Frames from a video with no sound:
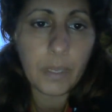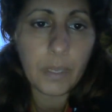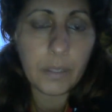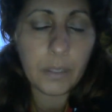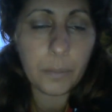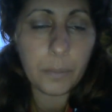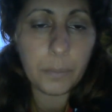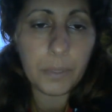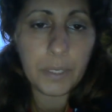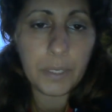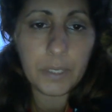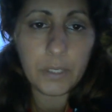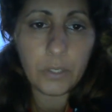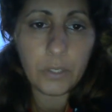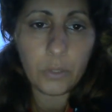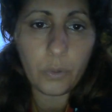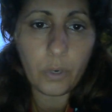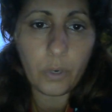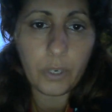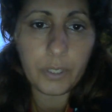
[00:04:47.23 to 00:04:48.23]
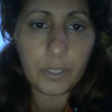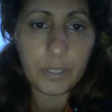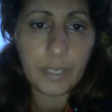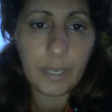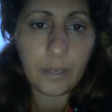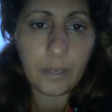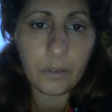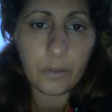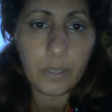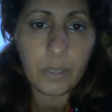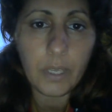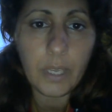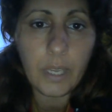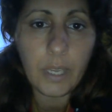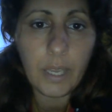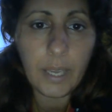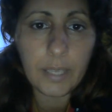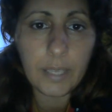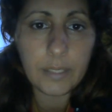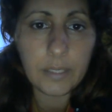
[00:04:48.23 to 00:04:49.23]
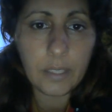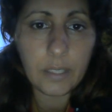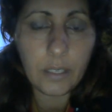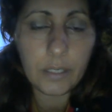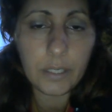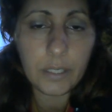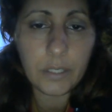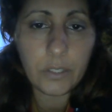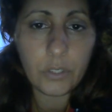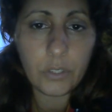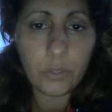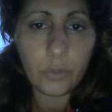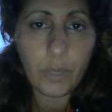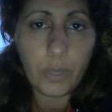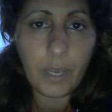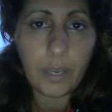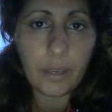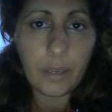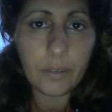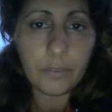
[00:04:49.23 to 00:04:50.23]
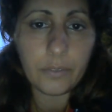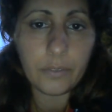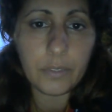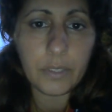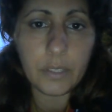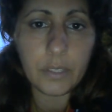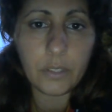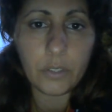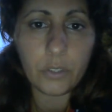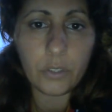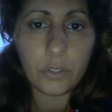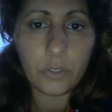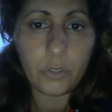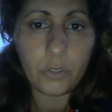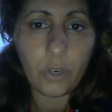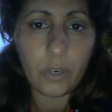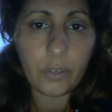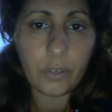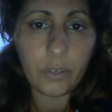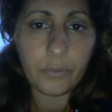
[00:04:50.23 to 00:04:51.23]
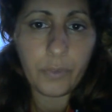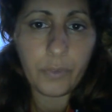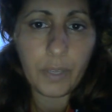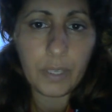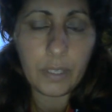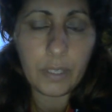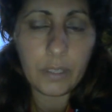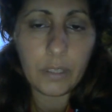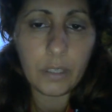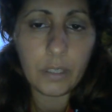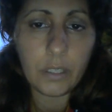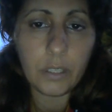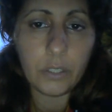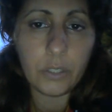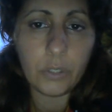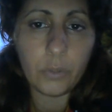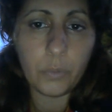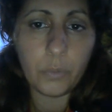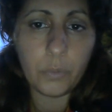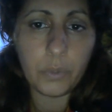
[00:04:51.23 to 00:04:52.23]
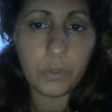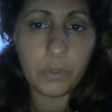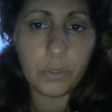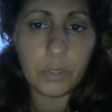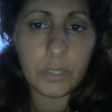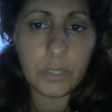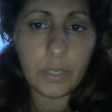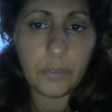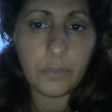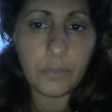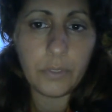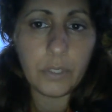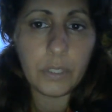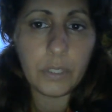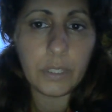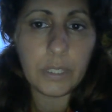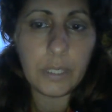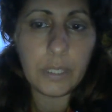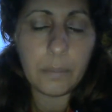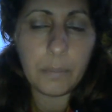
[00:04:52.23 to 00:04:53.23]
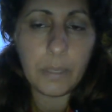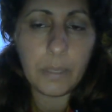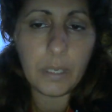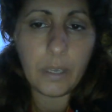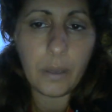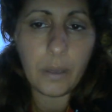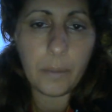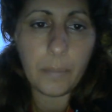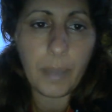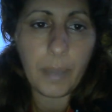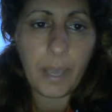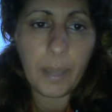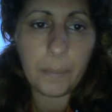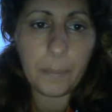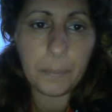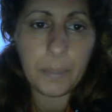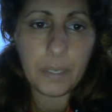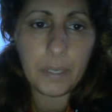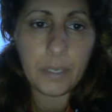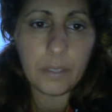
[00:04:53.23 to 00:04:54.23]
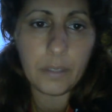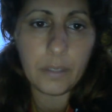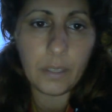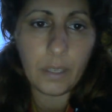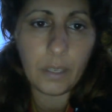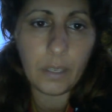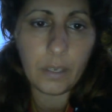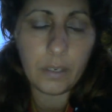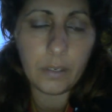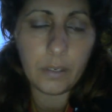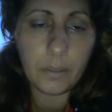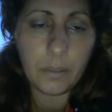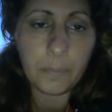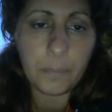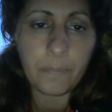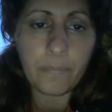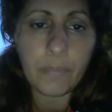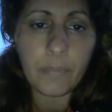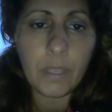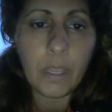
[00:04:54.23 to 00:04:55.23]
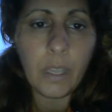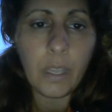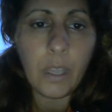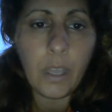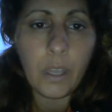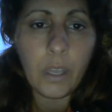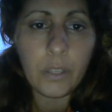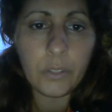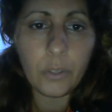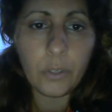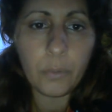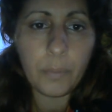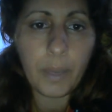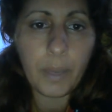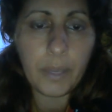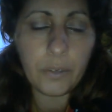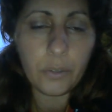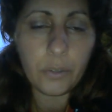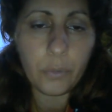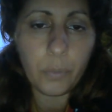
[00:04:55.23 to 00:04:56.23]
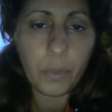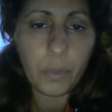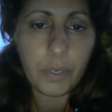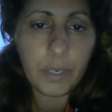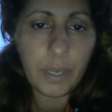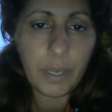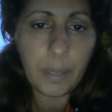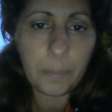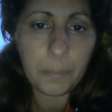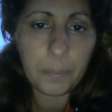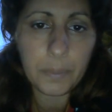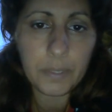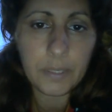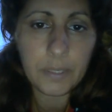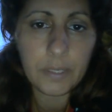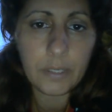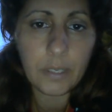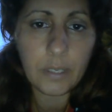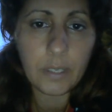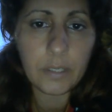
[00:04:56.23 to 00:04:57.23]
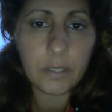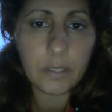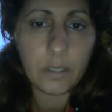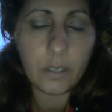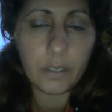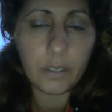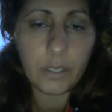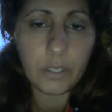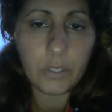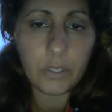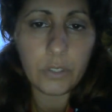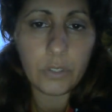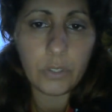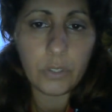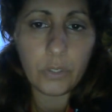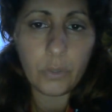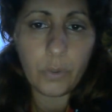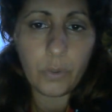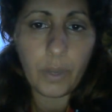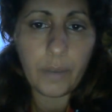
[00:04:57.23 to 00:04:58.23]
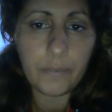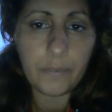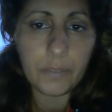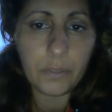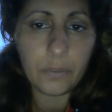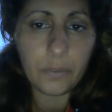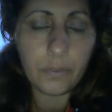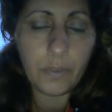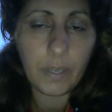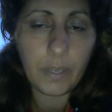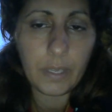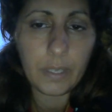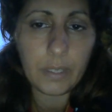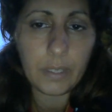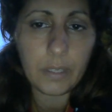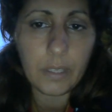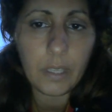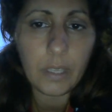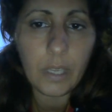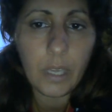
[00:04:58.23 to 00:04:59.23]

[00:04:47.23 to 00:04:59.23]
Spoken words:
in the place you are now. As long as you have such strong faith, you will definitely become happy in the end. No matter what happens, as long as you have the faith,